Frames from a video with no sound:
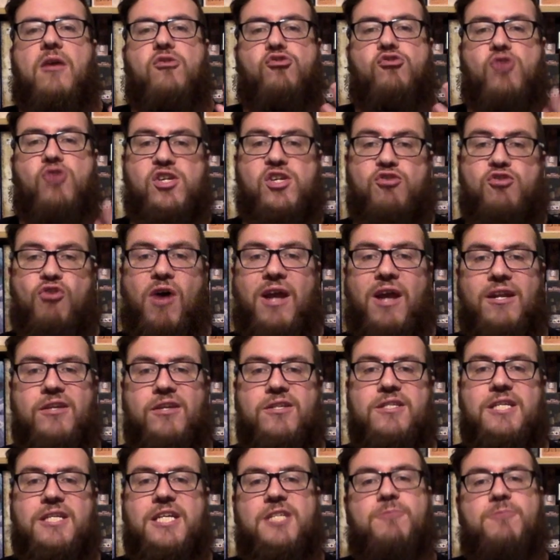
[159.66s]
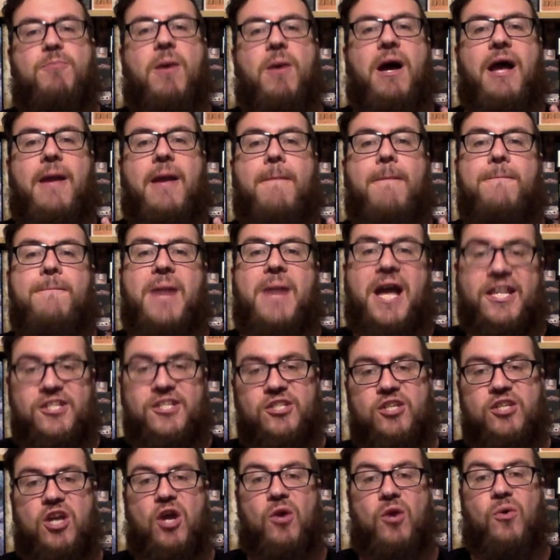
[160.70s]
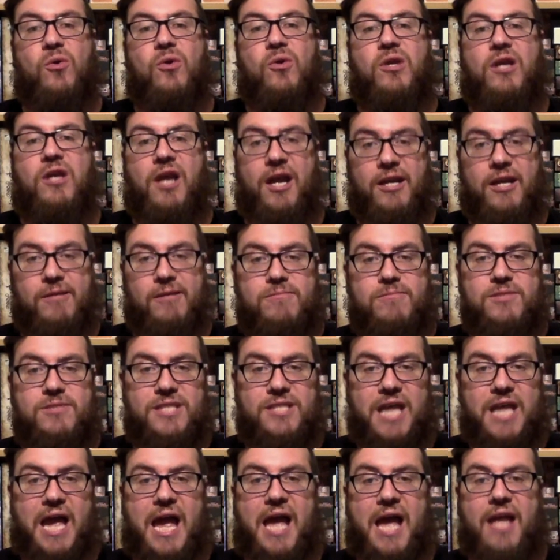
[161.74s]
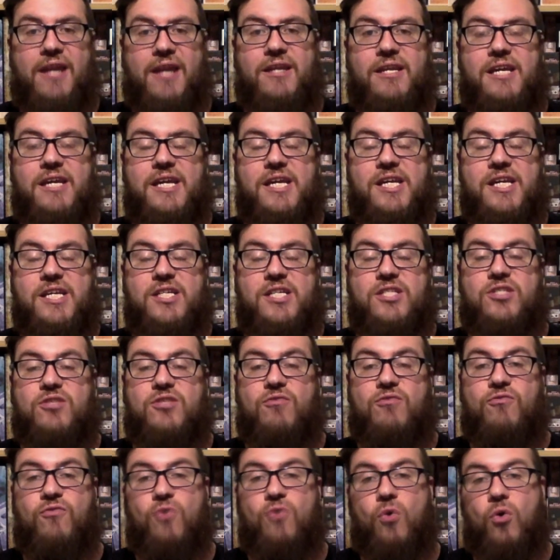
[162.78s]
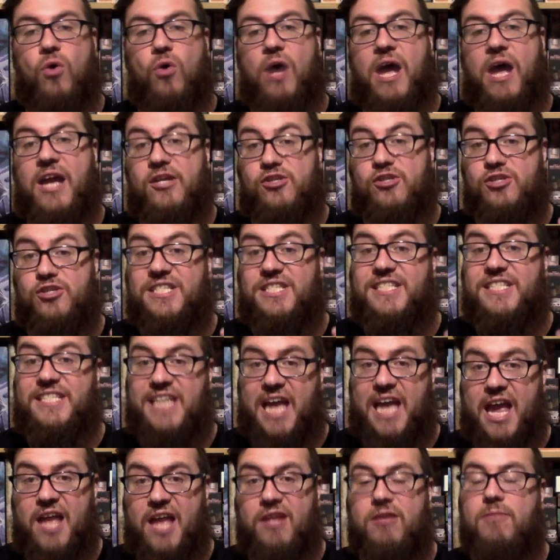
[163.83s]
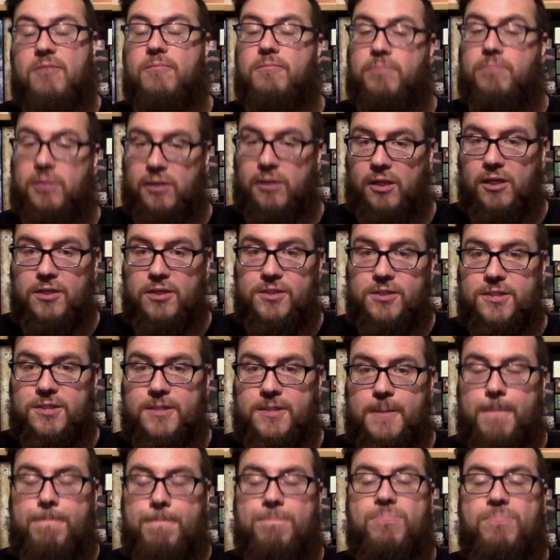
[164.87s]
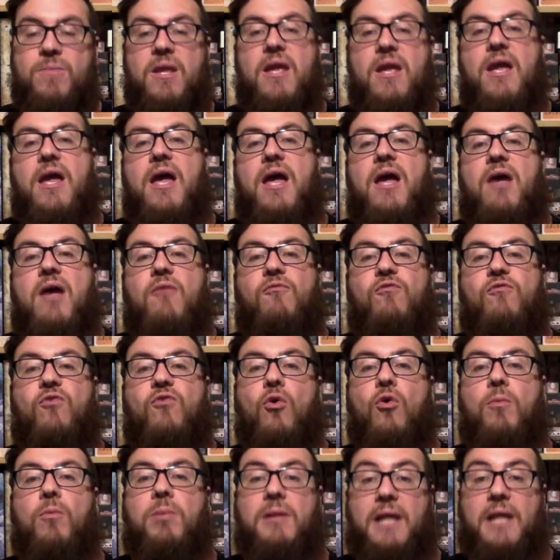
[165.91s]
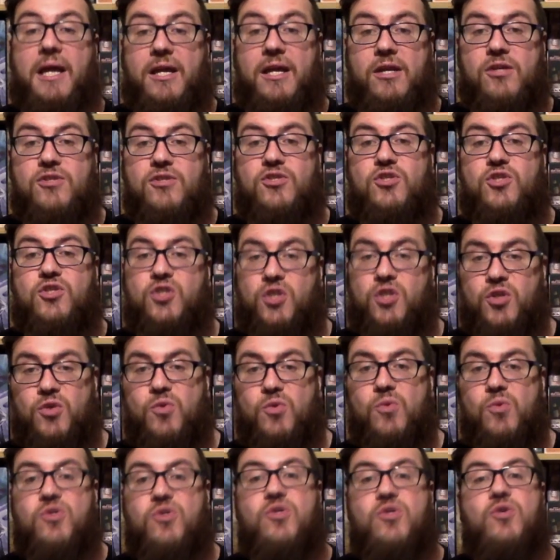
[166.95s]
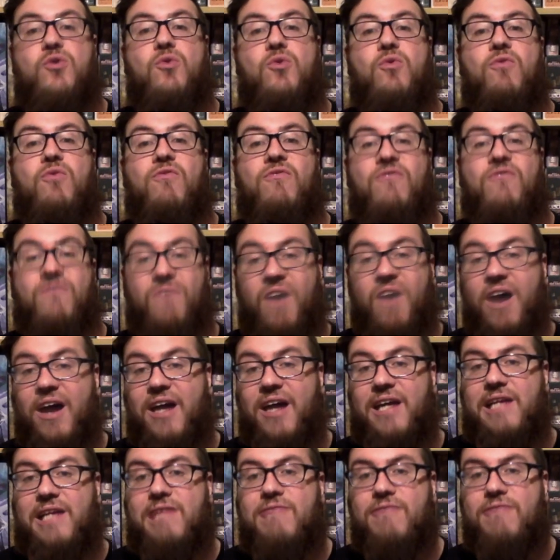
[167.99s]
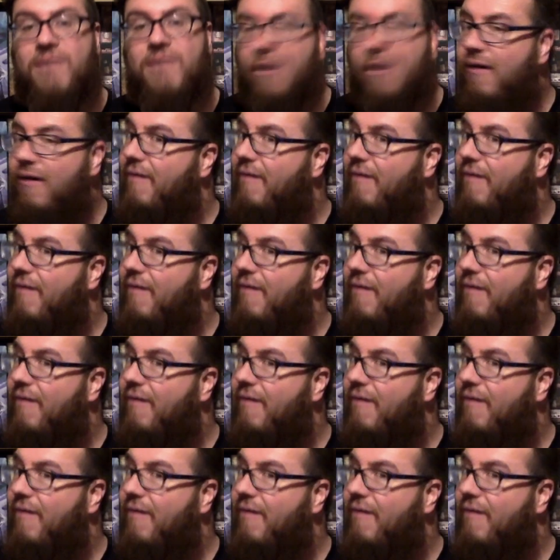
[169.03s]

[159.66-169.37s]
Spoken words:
Treasure Island is by Matagot Games, and it is for ages 10 plus, for players 2 to 5,